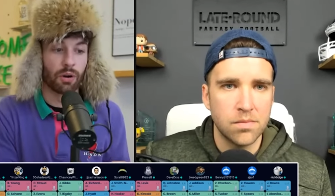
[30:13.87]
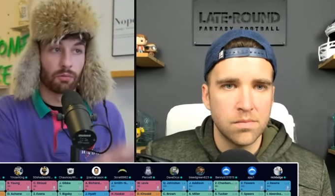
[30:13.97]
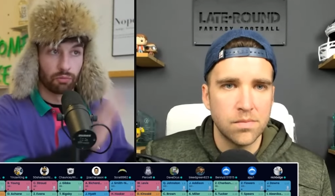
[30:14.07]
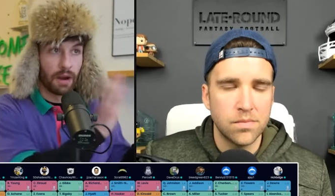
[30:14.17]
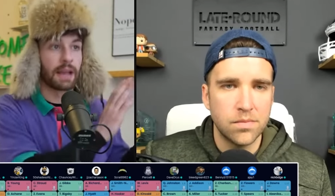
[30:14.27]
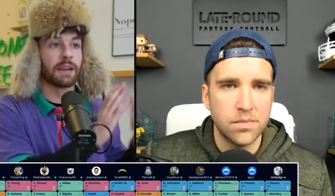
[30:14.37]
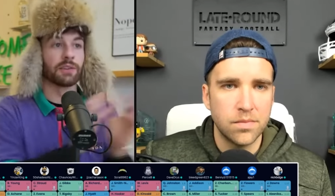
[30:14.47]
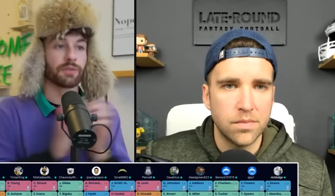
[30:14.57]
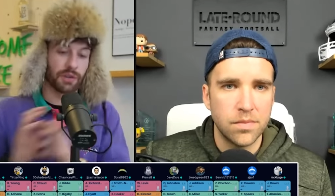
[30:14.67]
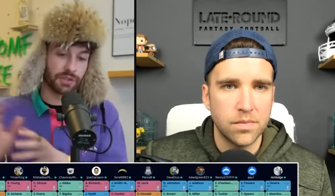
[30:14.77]
Speaker 1: rankings
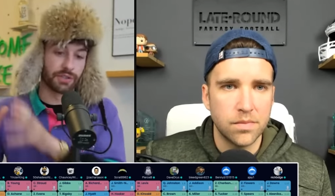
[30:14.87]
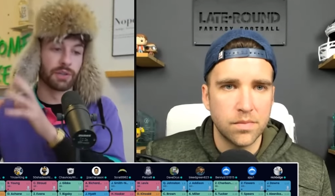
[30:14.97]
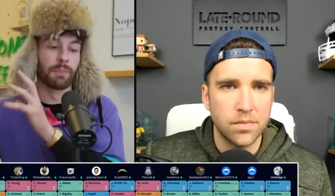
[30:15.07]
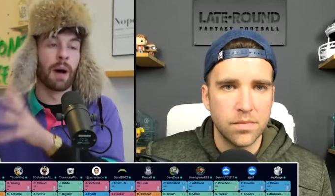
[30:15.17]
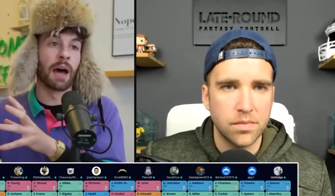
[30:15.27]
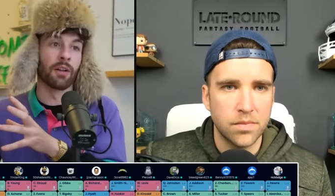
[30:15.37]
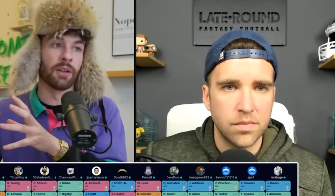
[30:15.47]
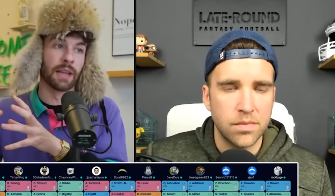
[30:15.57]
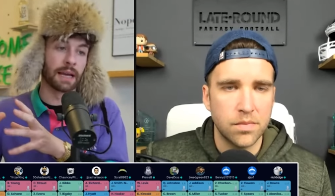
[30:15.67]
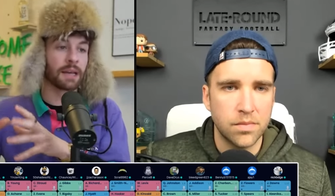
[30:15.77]
versus your model? And
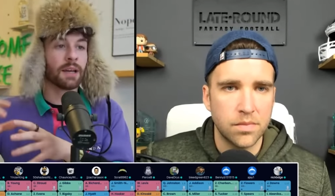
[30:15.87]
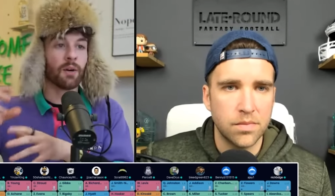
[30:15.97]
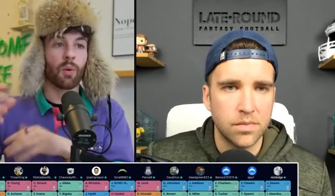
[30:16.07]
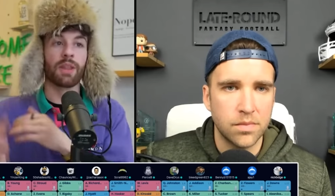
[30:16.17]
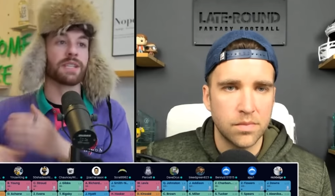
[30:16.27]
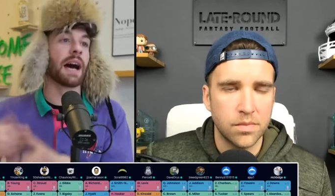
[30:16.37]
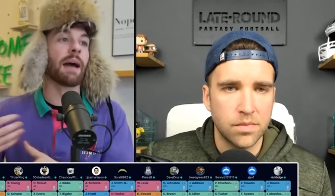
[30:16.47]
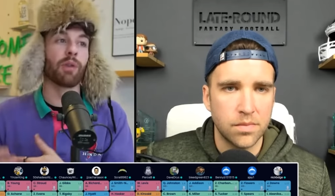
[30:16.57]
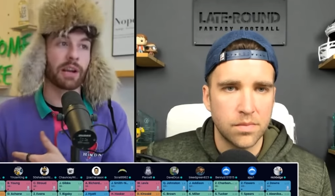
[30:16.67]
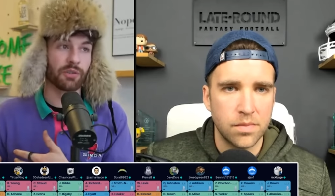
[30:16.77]
like what are the
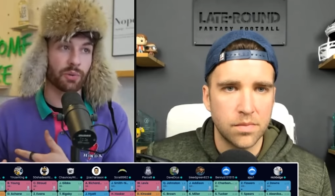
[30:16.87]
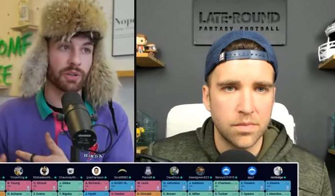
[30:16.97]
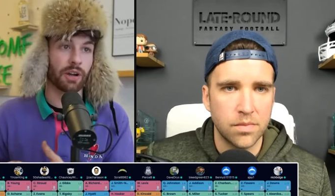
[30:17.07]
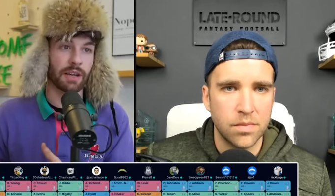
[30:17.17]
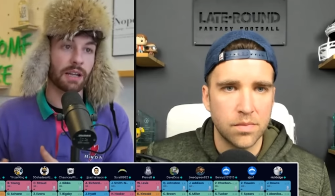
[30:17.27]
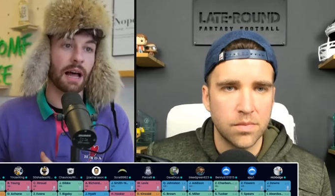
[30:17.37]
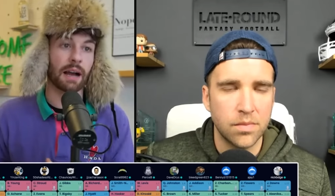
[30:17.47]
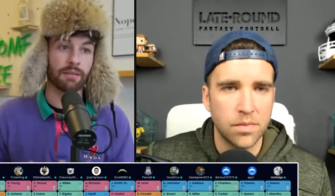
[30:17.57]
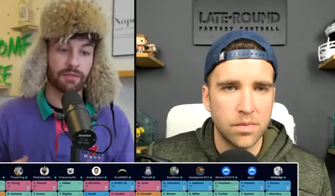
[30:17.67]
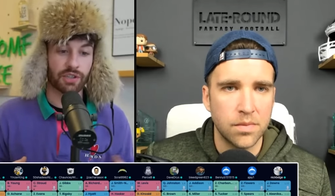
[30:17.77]
tiebreakers when you're on the clock
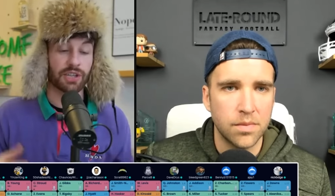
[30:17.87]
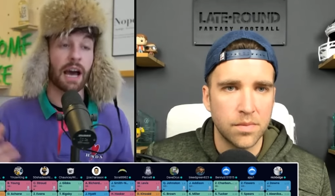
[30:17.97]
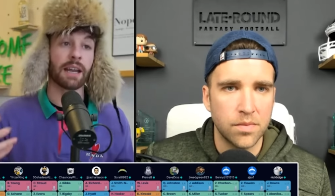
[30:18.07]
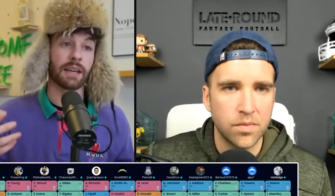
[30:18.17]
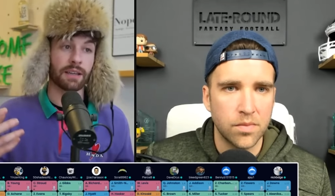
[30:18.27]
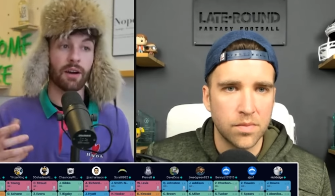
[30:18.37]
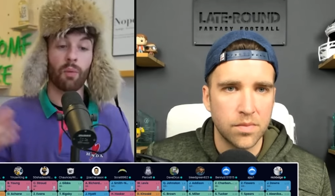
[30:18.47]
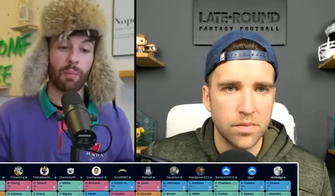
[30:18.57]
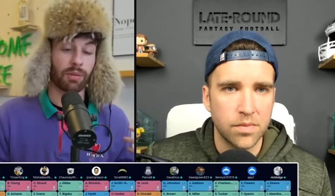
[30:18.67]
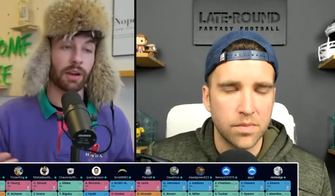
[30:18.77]
of deciding you know
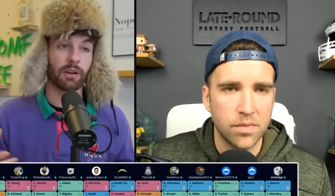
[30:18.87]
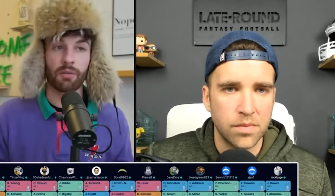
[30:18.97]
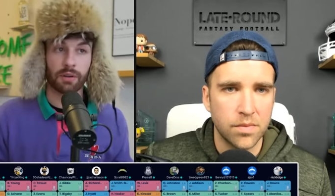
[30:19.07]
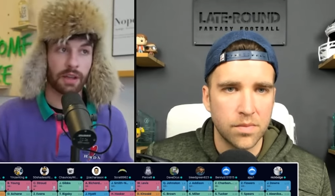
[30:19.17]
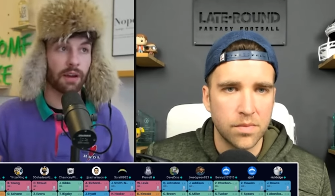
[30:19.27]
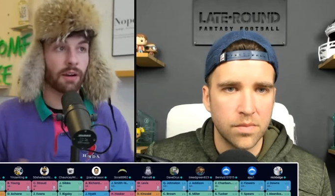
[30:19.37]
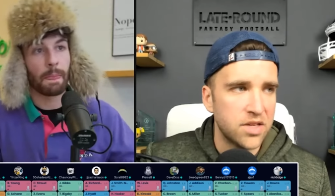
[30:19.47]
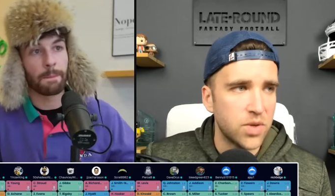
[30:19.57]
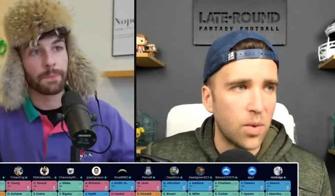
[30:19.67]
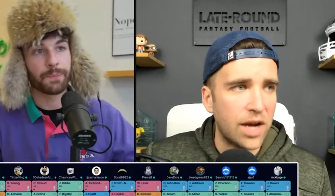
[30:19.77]
one player over the other?
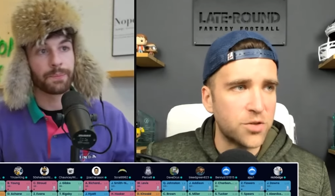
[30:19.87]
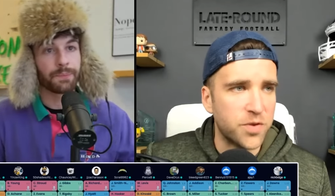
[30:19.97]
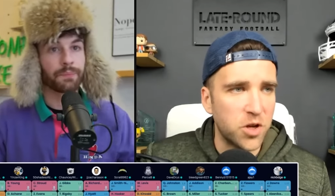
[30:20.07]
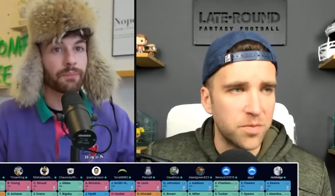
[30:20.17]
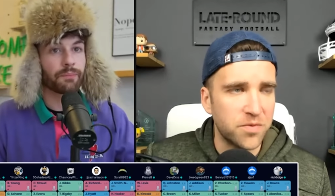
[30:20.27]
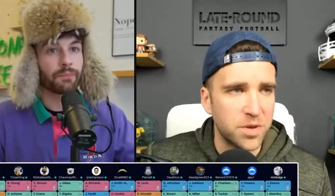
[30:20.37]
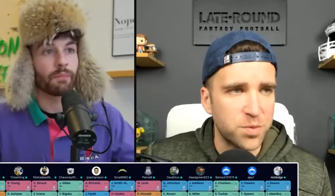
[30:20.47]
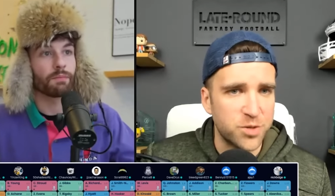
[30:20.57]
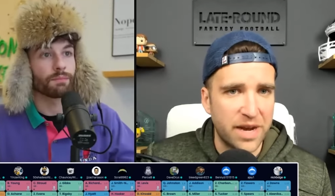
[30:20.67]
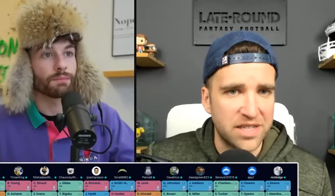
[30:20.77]
Speaker 2: So I watch film from the
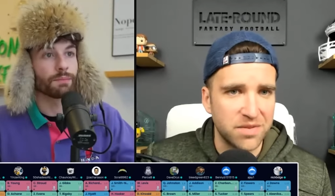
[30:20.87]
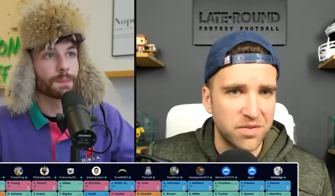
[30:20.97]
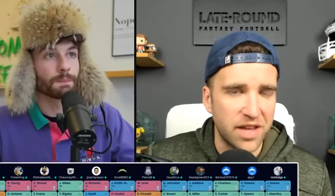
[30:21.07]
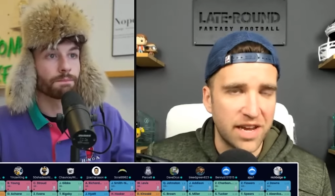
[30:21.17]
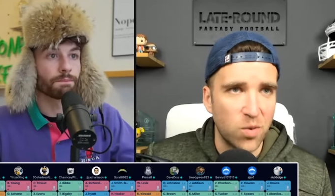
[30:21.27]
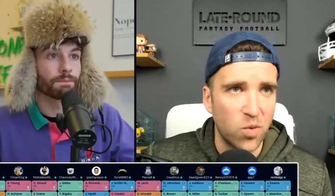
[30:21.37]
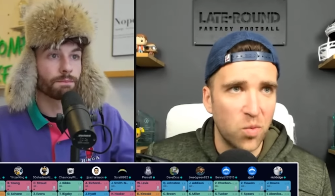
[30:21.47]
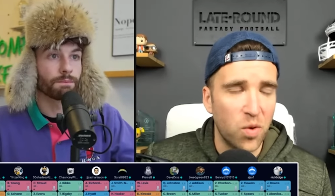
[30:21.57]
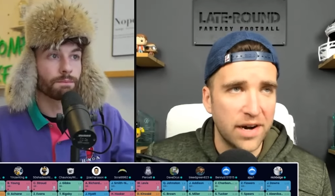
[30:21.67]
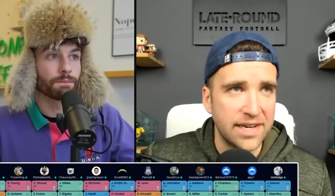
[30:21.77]
perspective of like
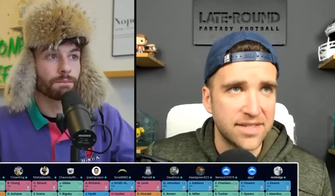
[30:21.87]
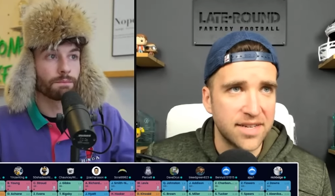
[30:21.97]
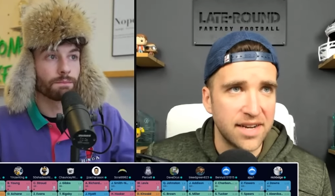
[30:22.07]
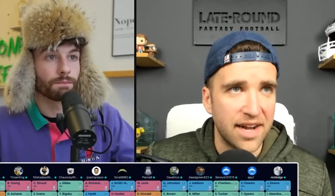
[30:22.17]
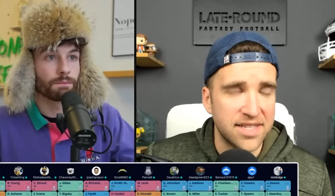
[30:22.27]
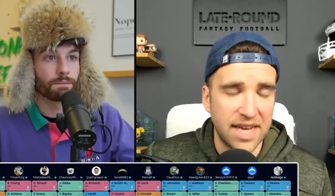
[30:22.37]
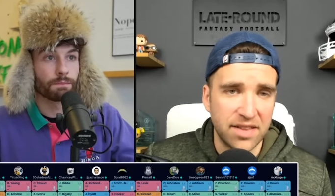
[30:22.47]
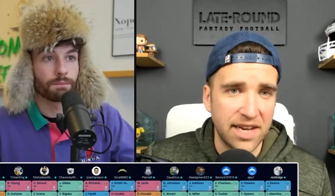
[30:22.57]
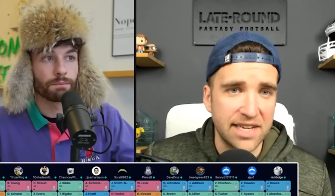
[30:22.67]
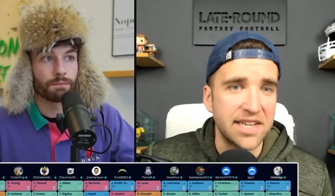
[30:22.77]
wanting to not
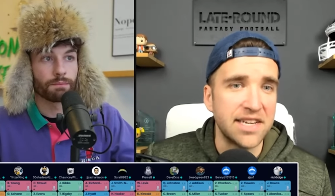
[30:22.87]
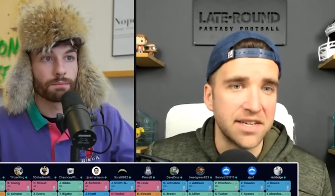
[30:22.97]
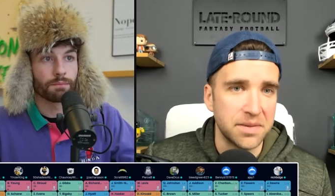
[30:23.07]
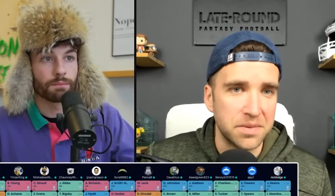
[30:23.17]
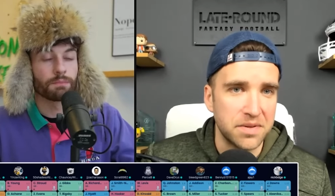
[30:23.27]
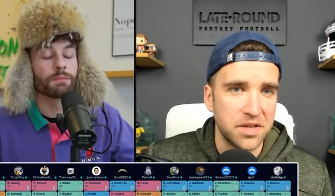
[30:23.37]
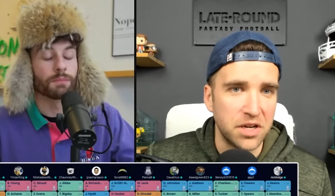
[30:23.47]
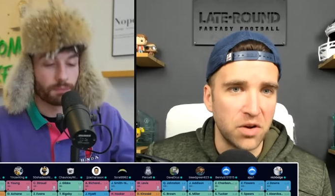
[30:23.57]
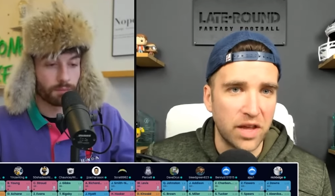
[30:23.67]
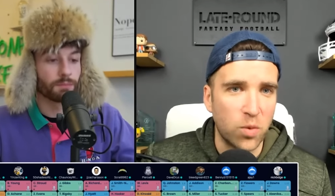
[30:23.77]
sound like an idiot, you
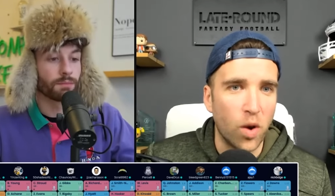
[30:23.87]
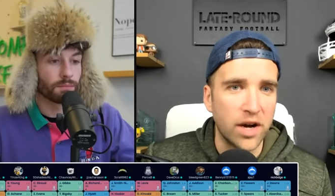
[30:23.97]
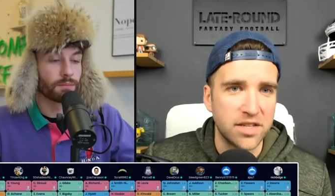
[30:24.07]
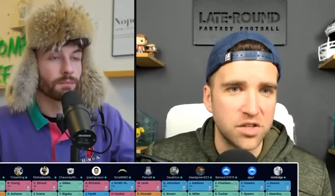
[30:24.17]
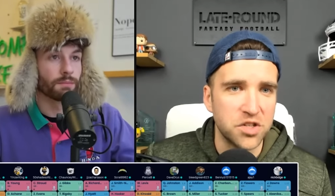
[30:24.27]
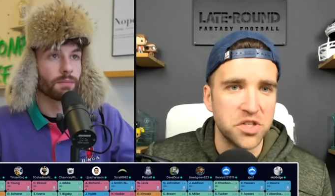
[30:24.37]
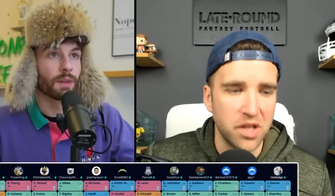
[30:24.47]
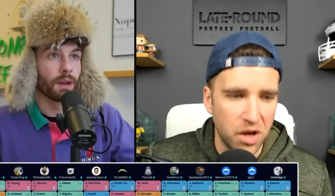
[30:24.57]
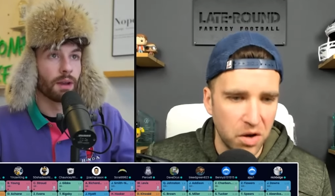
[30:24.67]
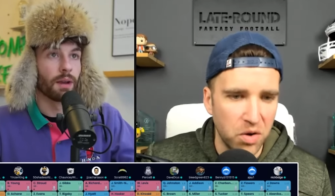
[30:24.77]
know, like wanting to just
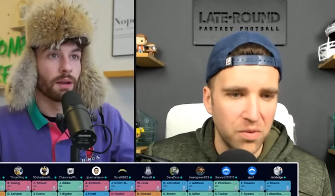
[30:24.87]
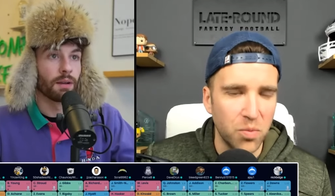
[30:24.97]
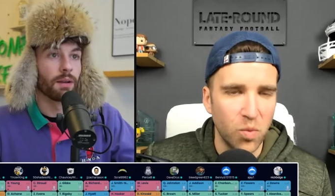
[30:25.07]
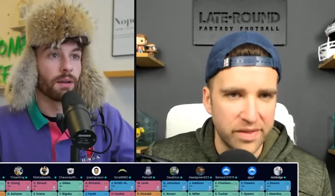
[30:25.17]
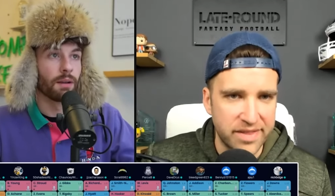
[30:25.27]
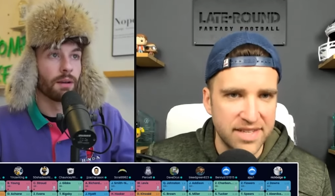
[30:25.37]
know what these